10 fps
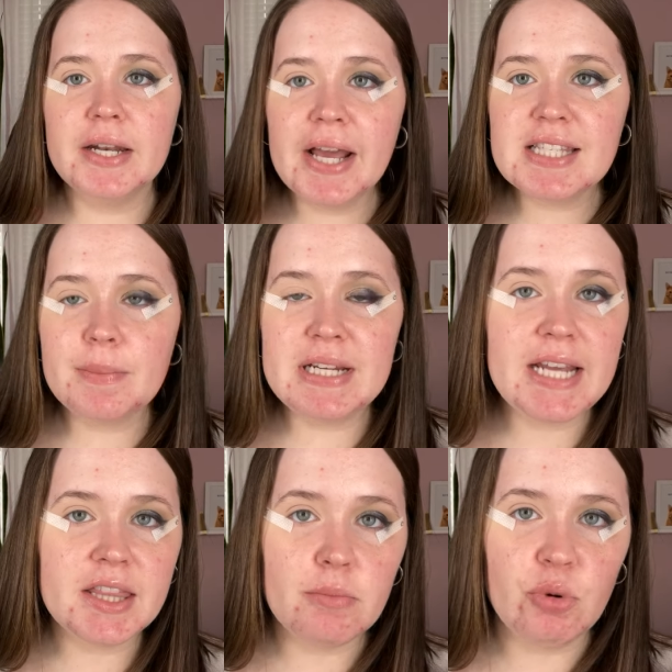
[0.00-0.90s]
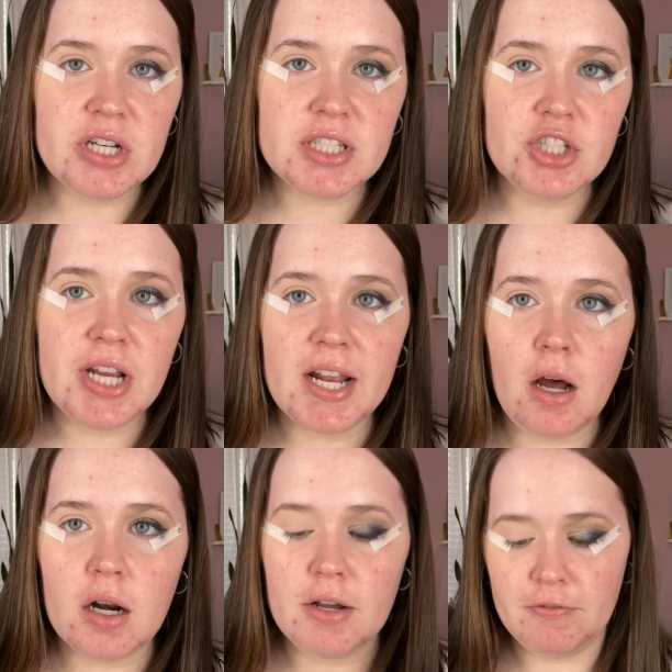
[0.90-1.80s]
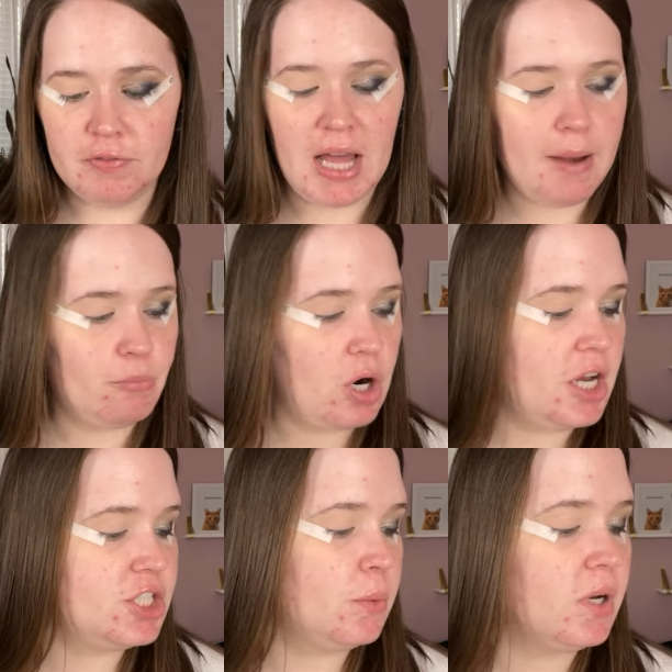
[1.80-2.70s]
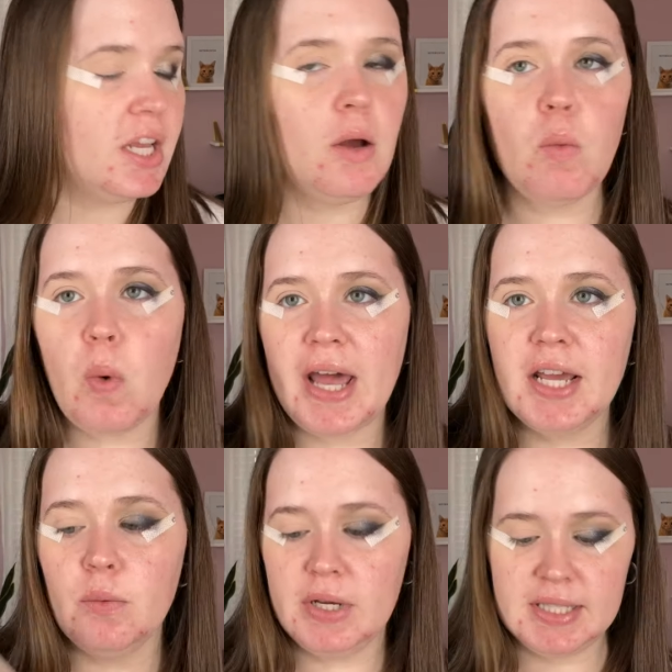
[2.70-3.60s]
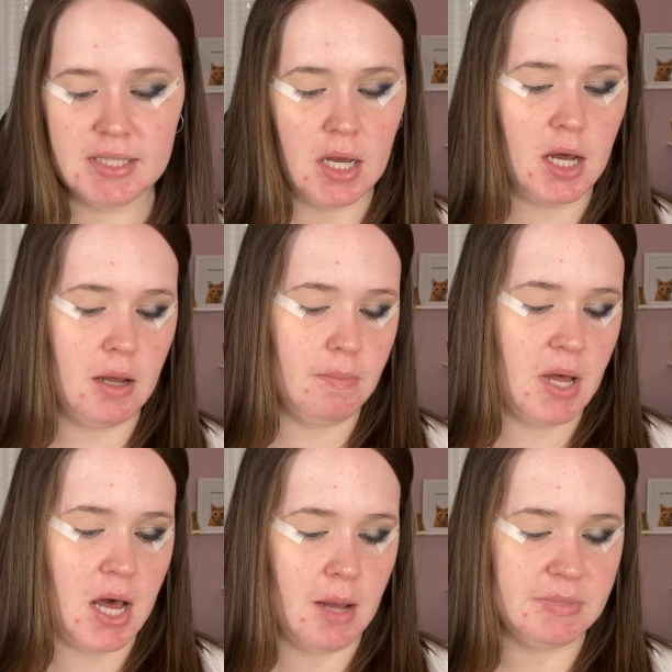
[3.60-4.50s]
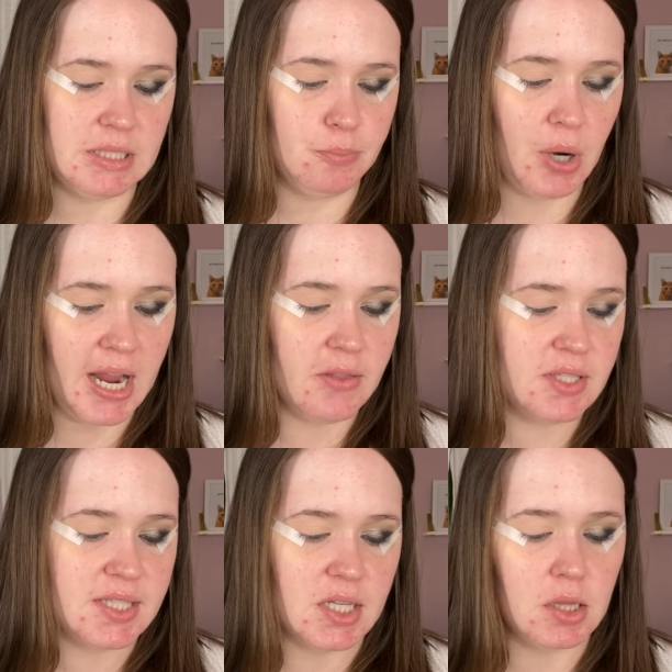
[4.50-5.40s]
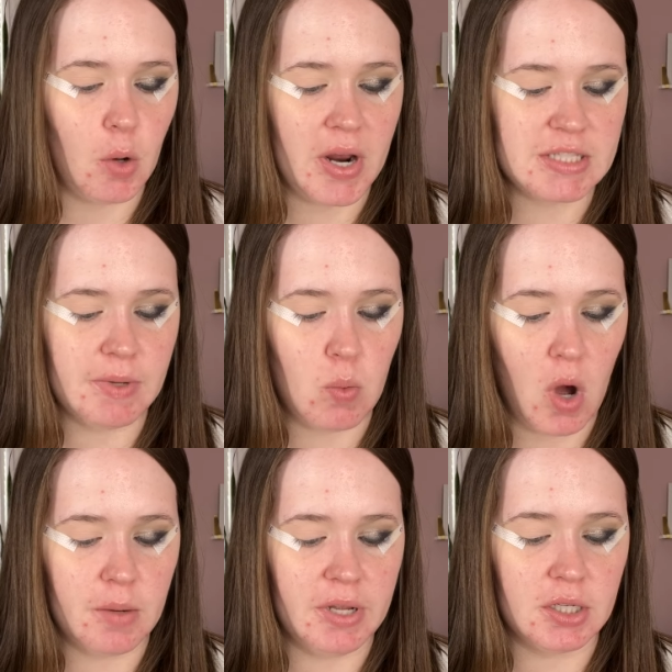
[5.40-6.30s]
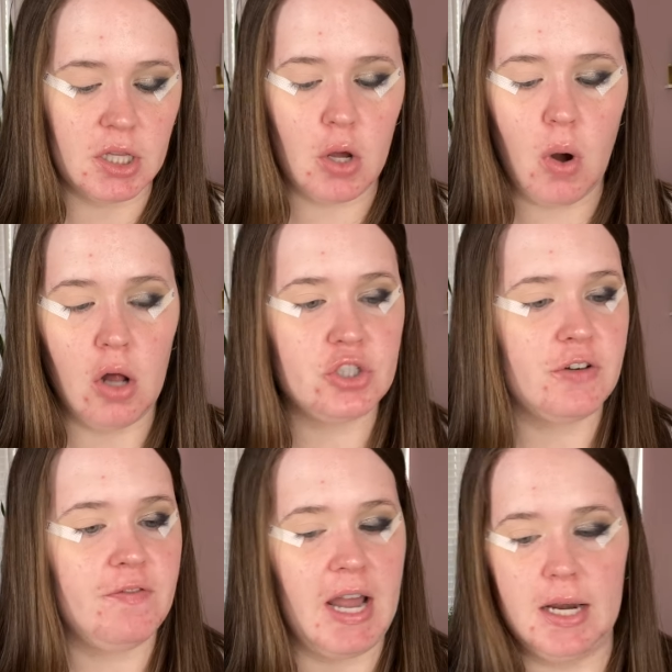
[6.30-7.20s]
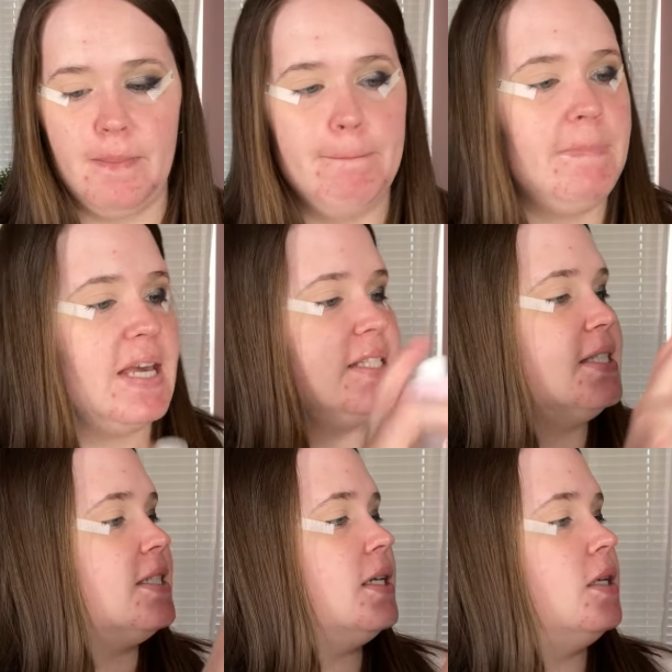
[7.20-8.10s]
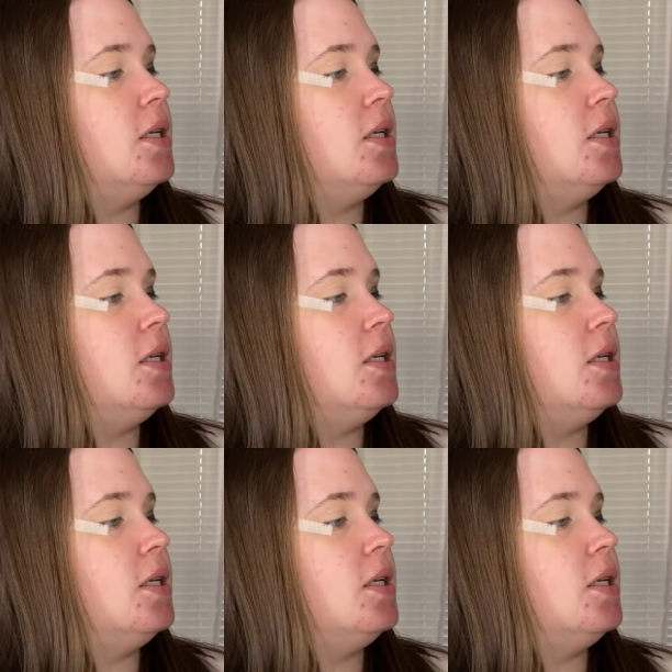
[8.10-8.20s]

Next, I'm gonna take the Brisk shade on a flat brush and we're gonna wet it with some um, spray. This is the Glow Recipe Watermelon Glow Ultra Fine Mist.